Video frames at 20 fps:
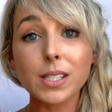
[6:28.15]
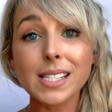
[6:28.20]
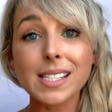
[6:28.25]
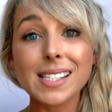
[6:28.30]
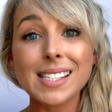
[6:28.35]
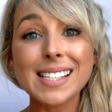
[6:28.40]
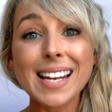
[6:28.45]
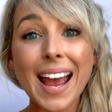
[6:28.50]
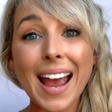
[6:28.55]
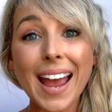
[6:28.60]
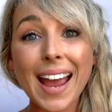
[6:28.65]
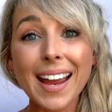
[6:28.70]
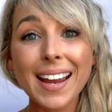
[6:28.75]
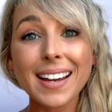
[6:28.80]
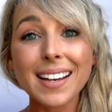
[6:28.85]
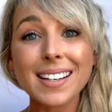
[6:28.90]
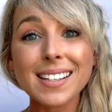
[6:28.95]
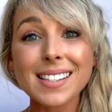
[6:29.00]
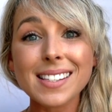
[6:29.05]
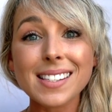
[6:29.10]

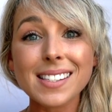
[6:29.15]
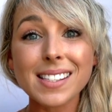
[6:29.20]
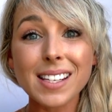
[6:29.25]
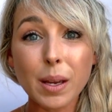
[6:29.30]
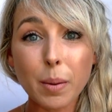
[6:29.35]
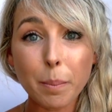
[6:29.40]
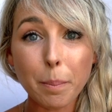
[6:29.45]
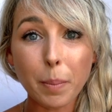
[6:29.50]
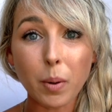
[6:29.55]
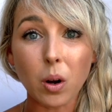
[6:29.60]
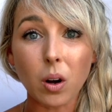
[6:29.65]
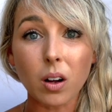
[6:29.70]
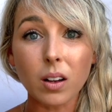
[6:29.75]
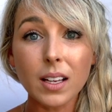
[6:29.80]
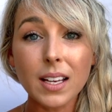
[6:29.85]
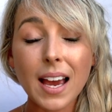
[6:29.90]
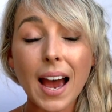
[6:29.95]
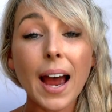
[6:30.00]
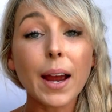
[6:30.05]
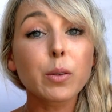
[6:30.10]
stay simple.
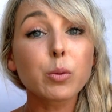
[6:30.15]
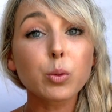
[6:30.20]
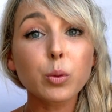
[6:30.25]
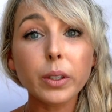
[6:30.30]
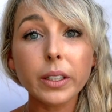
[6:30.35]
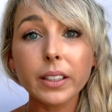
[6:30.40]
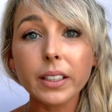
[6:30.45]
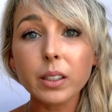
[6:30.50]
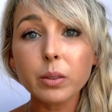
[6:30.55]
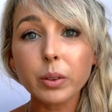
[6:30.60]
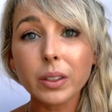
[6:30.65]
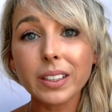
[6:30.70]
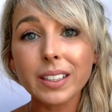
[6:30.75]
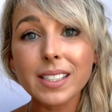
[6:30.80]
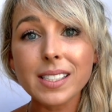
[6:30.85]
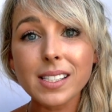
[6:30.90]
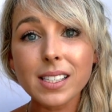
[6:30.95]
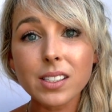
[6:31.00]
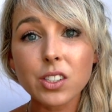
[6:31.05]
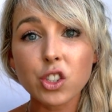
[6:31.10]
I really,
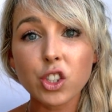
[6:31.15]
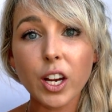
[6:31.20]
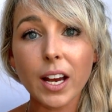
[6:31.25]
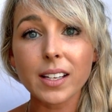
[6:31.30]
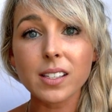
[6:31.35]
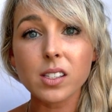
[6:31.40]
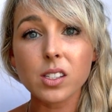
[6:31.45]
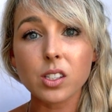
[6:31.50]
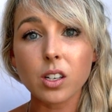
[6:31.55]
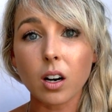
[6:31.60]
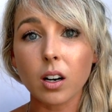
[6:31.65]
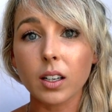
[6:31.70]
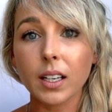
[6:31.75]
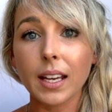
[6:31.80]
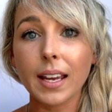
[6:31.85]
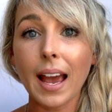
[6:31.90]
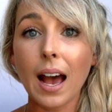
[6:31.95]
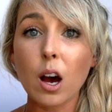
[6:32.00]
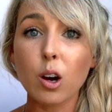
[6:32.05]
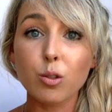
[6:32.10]
really suggest
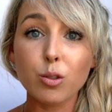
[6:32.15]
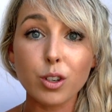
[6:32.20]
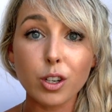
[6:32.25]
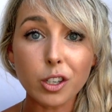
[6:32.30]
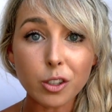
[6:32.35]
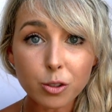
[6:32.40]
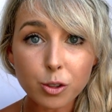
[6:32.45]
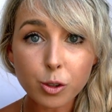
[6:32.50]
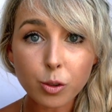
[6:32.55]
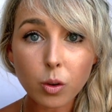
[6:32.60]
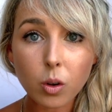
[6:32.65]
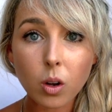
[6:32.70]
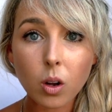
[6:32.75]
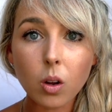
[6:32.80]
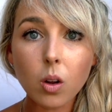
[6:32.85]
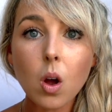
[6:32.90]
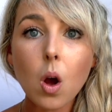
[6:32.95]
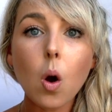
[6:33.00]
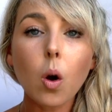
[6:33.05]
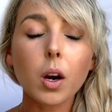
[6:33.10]
starting out
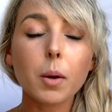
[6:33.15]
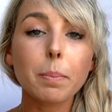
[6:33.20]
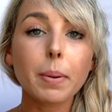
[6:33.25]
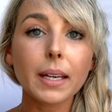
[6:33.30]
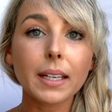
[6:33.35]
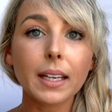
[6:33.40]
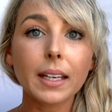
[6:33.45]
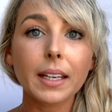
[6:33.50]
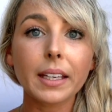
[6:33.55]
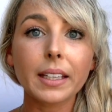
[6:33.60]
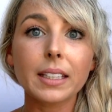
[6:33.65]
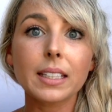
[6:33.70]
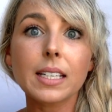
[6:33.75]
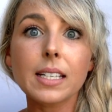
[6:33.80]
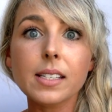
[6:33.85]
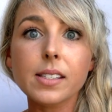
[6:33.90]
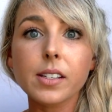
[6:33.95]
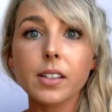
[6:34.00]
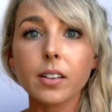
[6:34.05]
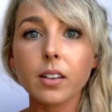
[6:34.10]
neutral or picking an
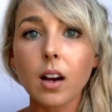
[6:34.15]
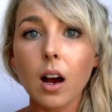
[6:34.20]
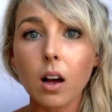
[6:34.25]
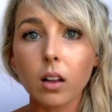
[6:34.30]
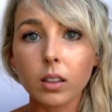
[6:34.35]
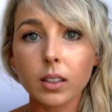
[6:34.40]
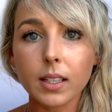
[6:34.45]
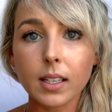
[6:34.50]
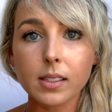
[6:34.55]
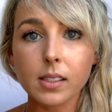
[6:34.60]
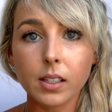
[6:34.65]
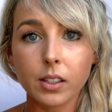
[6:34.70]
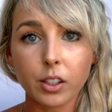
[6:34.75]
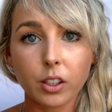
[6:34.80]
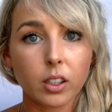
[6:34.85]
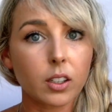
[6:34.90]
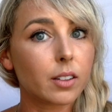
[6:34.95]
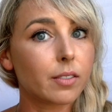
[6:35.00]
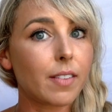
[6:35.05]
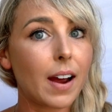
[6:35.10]
easier color that's in
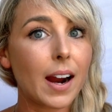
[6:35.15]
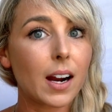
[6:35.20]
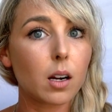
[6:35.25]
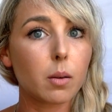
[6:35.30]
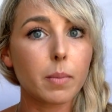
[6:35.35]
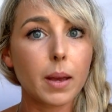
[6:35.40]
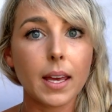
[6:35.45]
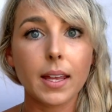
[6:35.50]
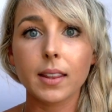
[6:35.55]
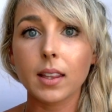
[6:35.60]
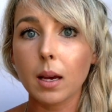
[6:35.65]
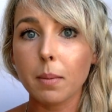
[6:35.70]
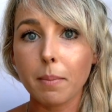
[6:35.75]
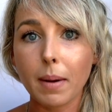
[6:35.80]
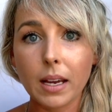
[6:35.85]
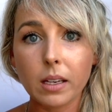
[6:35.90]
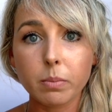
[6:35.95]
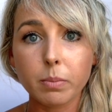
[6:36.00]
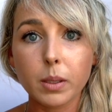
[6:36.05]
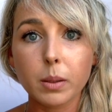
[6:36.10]
your environment. That
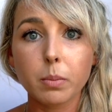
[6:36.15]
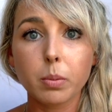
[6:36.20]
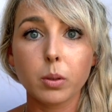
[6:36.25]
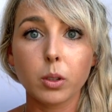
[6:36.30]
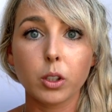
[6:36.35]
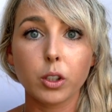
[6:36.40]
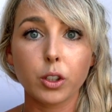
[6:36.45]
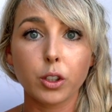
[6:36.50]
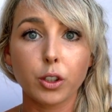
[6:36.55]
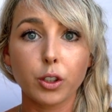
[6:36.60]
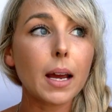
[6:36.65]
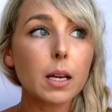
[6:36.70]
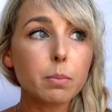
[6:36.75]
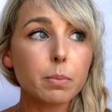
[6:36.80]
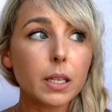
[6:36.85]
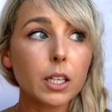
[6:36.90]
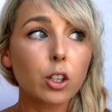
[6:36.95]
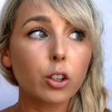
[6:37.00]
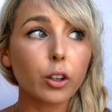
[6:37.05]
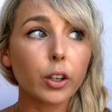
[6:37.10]
might be blue, might
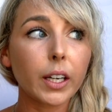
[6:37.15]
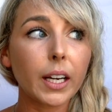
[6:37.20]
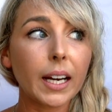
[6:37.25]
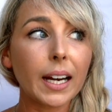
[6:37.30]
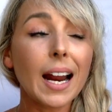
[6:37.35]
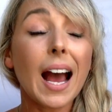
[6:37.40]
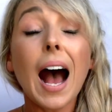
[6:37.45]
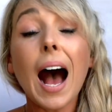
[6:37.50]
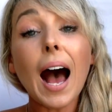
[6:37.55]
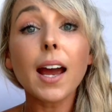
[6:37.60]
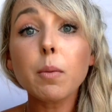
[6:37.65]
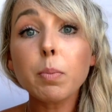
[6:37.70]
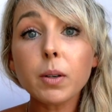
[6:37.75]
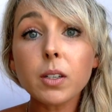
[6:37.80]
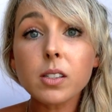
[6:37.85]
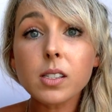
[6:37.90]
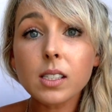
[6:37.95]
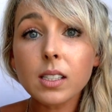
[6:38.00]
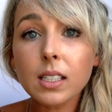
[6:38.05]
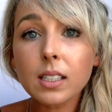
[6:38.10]
be green. I
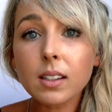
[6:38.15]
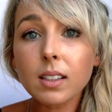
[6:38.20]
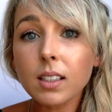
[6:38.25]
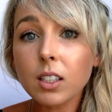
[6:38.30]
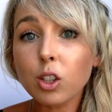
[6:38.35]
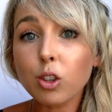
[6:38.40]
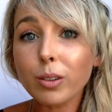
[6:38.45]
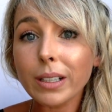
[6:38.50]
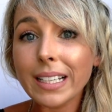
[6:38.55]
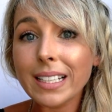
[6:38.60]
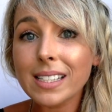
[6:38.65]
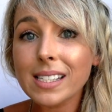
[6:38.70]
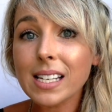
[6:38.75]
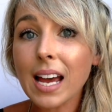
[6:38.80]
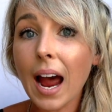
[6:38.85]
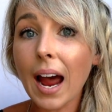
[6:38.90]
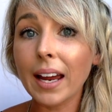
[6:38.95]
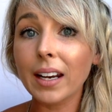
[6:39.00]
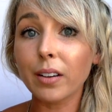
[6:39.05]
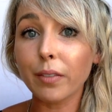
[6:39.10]
personally think green's
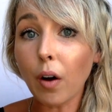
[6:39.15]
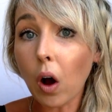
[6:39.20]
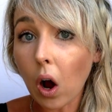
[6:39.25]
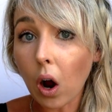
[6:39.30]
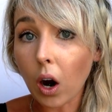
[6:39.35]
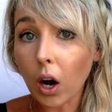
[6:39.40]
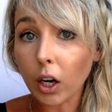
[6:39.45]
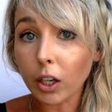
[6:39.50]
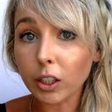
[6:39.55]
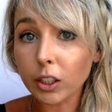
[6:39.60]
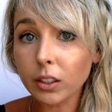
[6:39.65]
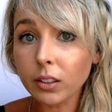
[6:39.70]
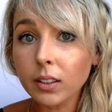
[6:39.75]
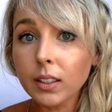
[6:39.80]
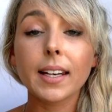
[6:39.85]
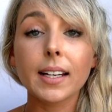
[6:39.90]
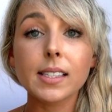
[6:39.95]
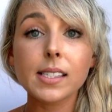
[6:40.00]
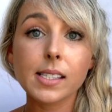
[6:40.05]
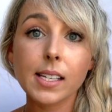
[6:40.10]
kind of hard,
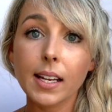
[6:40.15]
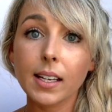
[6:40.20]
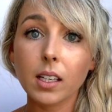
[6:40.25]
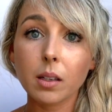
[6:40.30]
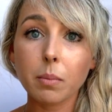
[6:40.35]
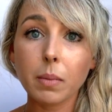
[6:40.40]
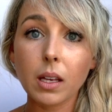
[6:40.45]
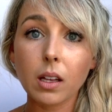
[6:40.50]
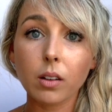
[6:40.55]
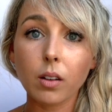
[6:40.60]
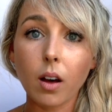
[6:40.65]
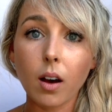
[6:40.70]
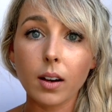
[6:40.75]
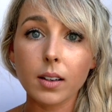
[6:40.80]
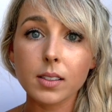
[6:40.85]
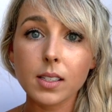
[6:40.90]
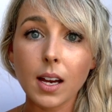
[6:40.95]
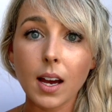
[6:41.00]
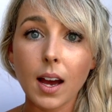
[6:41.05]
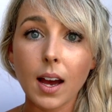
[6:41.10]
and it's taken me a
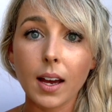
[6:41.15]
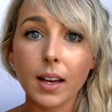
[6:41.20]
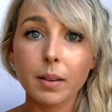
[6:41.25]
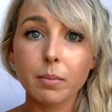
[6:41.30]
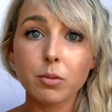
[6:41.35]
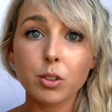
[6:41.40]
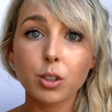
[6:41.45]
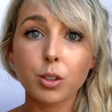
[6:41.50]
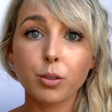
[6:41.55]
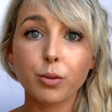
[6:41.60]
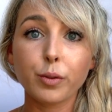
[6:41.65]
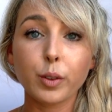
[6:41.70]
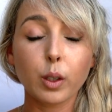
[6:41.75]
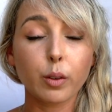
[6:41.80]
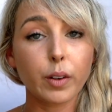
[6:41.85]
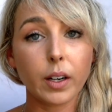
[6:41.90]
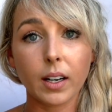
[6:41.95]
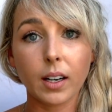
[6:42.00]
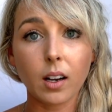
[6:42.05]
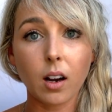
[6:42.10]
long time to feel
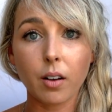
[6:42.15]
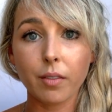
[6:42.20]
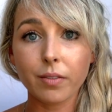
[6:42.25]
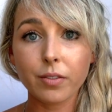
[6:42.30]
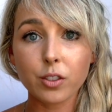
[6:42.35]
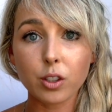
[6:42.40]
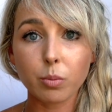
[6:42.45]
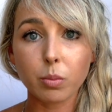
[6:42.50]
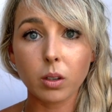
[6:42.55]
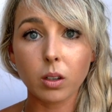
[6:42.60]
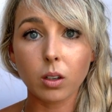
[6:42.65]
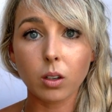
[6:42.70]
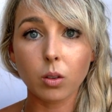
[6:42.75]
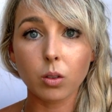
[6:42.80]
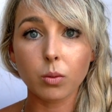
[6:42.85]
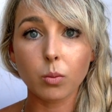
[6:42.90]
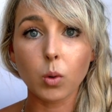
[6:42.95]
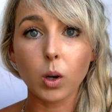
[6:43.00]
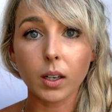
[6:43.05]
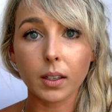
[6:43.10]
very
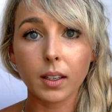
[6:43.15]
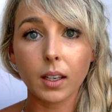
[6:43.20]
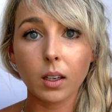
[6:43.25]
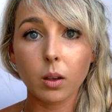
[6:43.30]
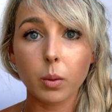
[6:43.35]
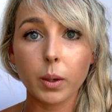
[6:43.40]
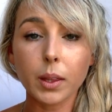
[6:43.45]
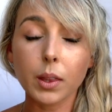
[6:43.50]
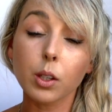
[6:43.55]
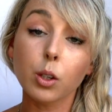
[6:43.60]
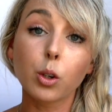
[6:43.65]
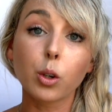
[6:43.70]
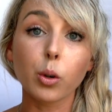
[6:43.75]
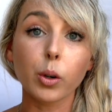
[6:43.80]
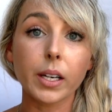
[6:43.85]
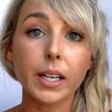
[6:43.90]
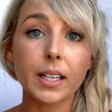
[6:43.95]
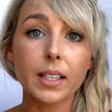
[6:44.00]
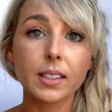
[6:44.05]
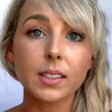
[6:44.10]
comfortable working with
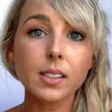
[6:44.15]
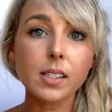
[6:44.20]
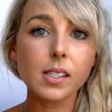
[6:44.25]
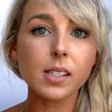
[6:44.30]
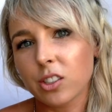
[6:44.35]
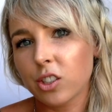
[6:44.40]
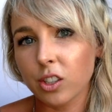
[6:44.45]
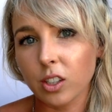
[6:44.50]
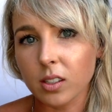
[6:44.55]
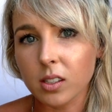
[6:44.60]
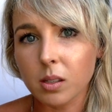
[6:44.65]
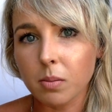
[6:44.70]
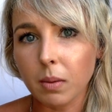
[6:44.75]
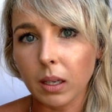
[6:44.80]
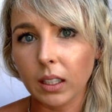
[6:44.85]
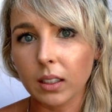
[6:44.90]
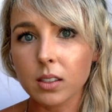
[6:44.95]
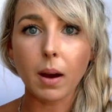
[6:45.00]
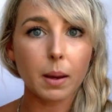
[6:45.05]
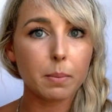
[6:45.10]
greens. It's just
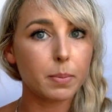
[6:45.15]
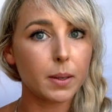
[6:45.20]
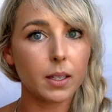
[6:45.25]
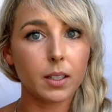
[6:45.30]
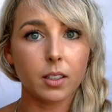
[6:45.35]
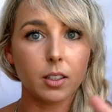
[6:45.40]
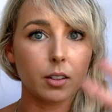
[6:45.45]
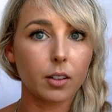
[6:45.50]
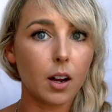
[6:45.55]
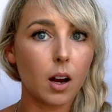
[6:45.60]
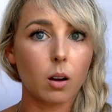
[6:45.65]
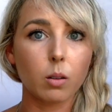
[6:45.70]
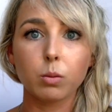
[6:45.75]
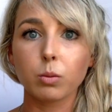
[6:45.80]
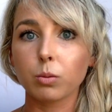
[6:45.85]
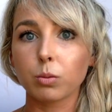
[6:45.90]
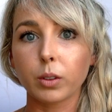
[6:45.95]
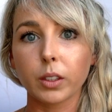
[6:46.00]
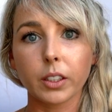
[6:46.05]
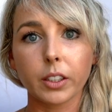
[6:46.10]
me. Might be, you know,
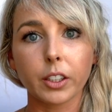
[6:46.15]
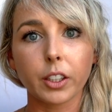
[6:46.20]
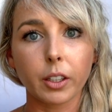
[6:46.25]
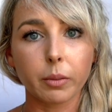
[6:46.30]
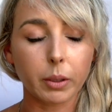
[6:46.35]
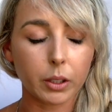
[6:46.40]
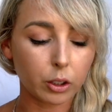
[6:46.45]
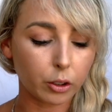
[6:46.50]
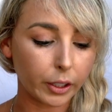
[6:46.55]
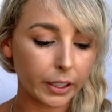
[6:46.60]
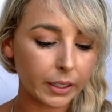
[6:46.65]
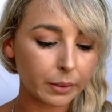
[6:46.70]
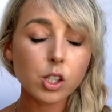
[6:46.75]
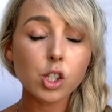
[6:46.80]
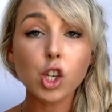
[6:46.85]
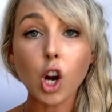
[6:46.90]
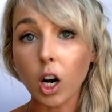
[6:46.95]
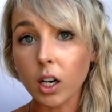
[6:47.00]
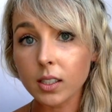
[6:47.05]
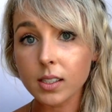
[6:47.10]
really good with greens.
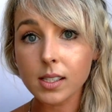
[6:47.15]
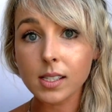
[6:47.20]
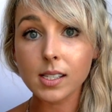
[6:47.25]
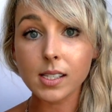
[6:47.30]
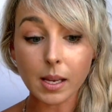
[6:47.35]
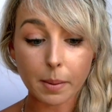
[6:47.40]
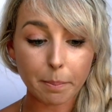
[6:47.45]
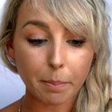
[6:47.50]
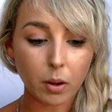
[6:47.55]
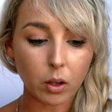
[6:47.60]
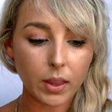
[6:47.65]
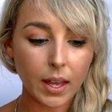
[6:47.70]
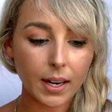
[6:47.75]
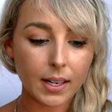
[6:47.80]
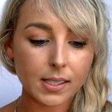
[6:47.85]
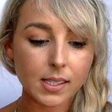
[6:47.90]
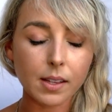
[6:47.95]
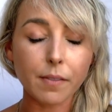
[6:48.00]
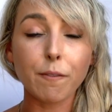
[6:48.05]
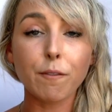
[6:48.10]
Start simple. That
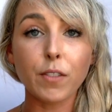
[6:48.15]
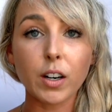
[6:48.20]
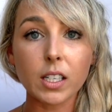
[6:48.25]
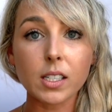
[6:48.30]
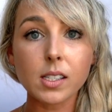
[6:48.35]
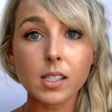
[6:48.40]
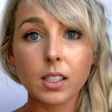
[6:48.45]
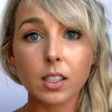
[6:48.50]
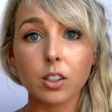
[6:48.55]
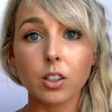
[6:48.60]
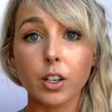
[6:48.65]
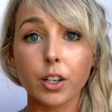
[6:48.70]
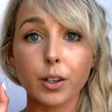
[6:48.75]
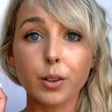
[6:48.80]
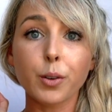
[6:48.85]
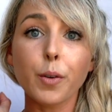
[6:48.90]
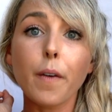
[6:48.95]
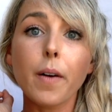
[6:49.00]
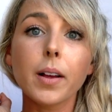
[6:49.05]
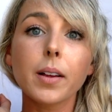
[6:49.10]
is the first thing you
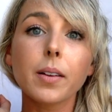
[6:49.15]
do.